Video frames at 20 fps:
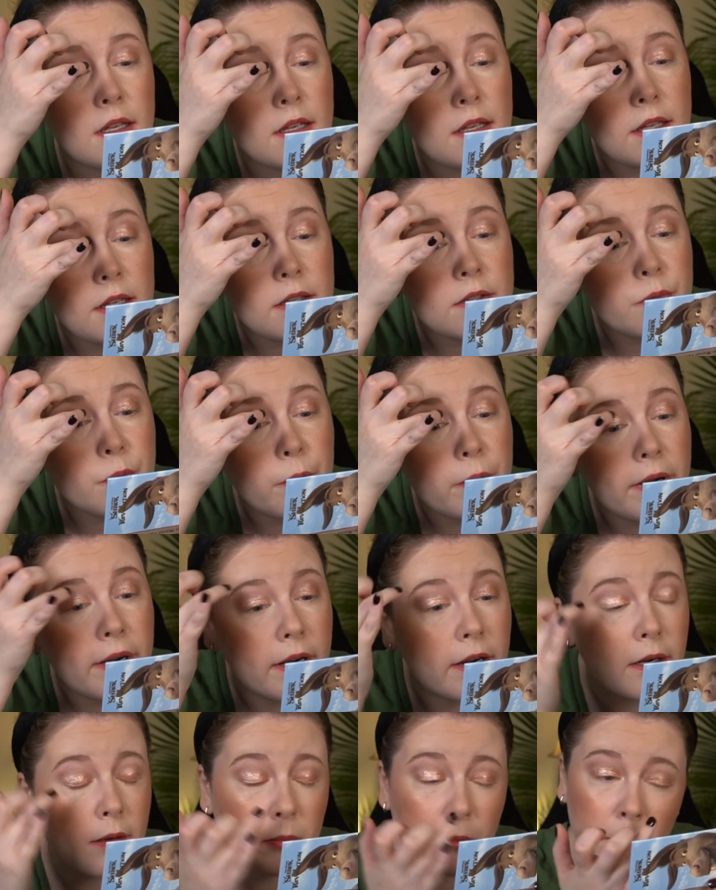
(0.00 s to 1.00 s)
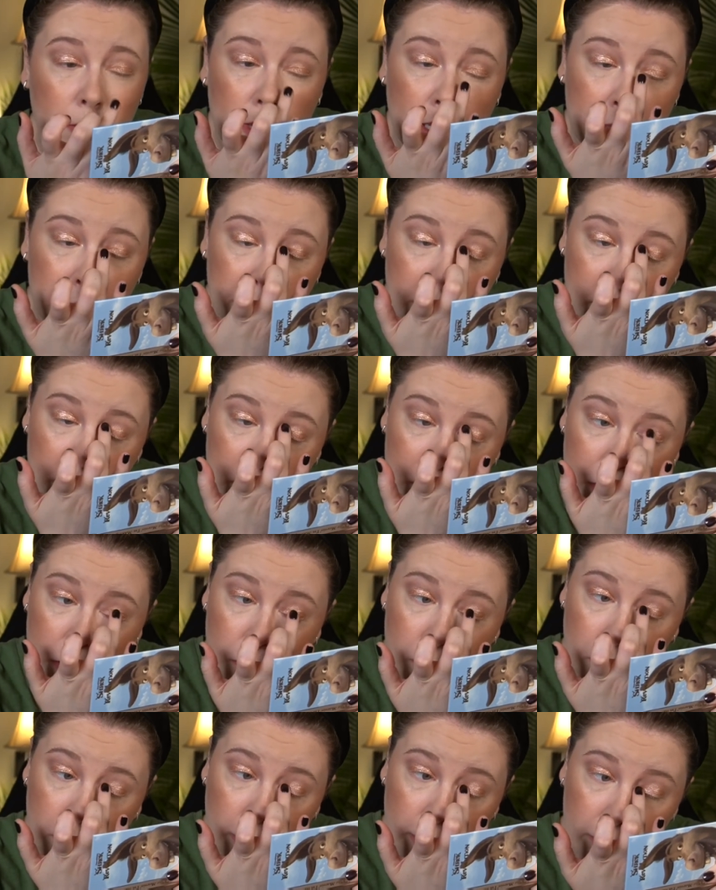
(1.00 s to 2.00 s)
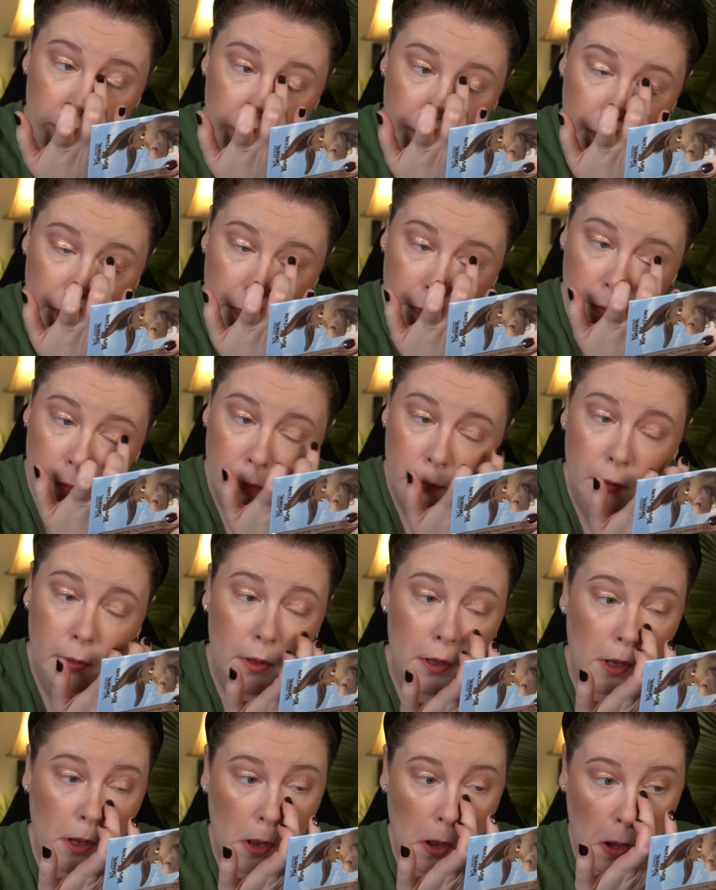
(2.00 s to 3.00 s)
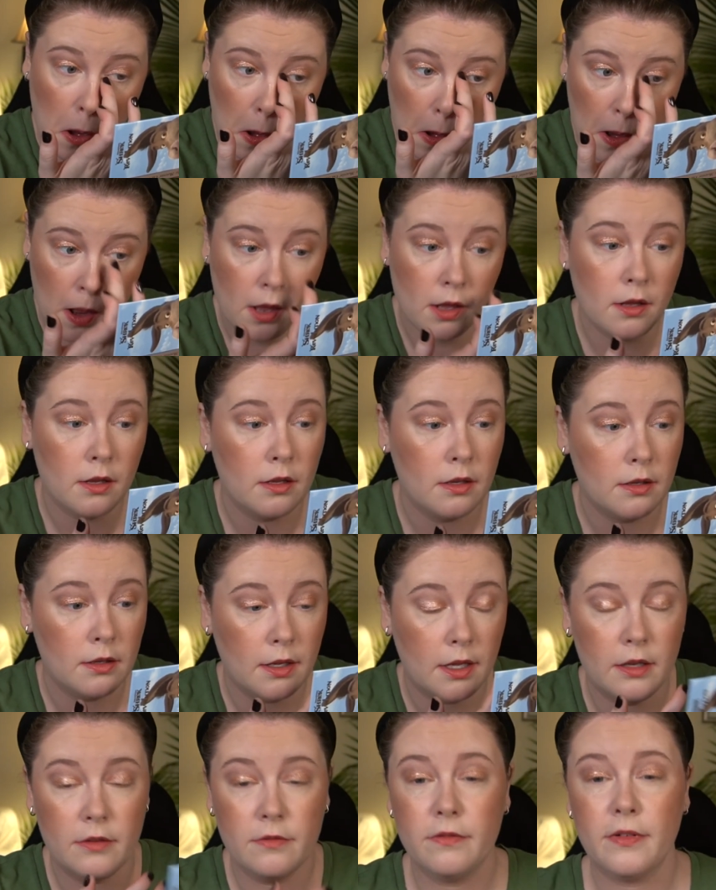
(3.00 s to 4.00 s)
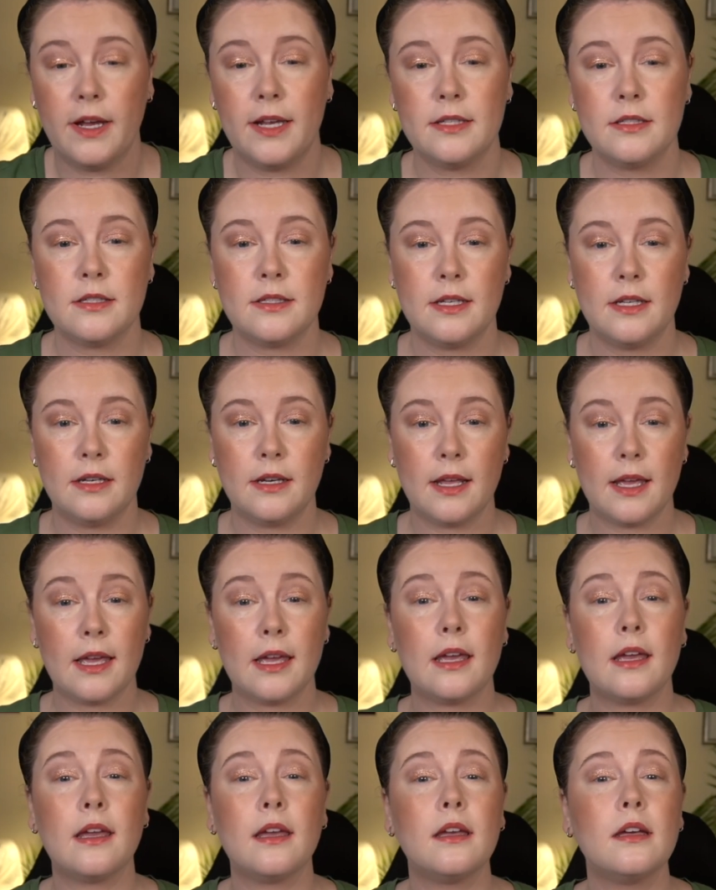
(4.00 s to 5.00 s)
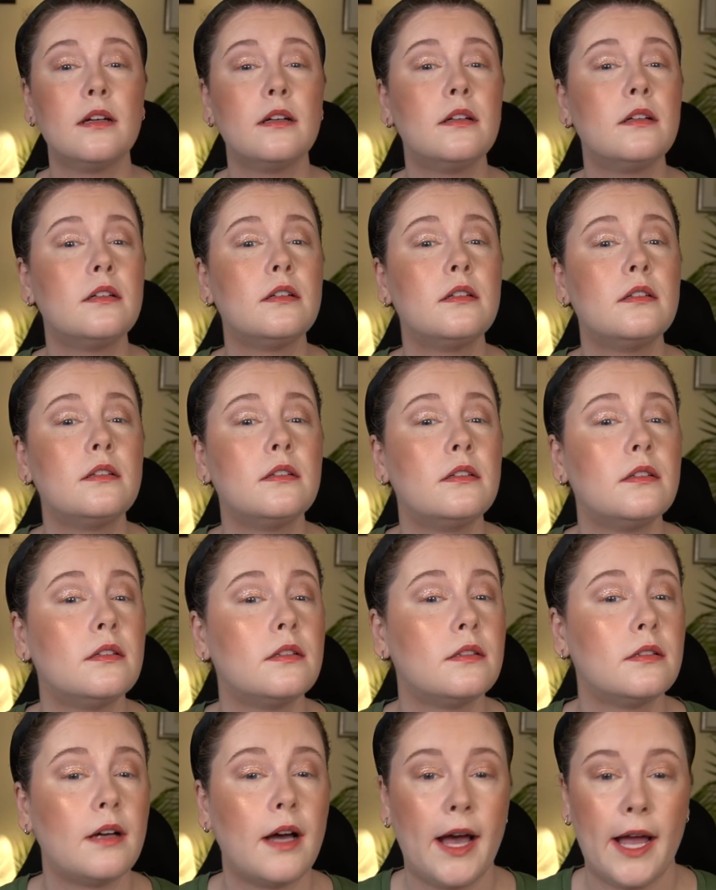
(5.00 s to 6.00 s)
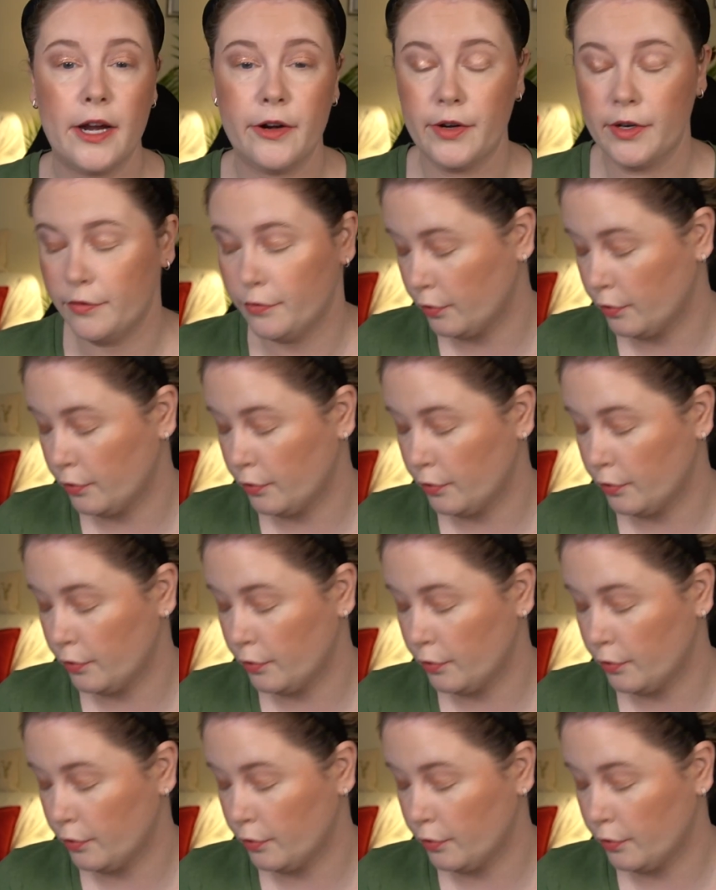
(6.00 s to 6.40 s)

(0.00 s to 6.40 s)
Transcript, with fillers: is where maybe you want to invest in a higher end